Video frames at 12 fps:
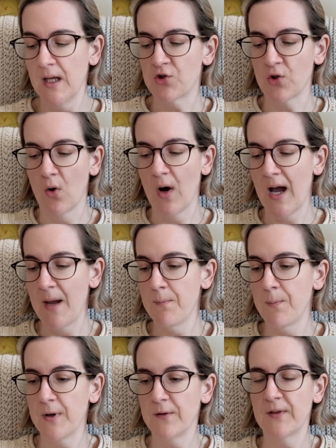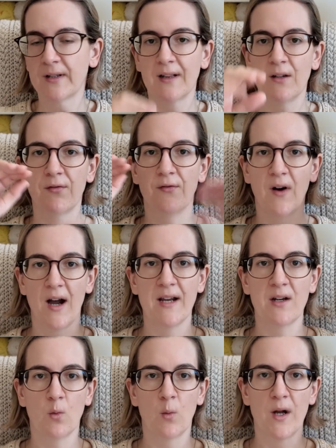So I'm perfectly
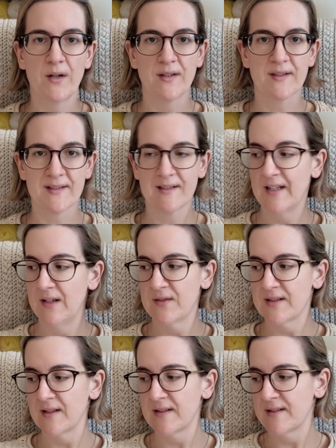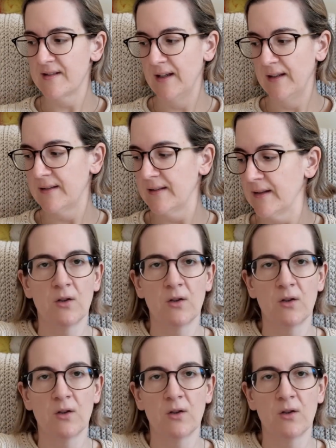fine where the sleeves sit.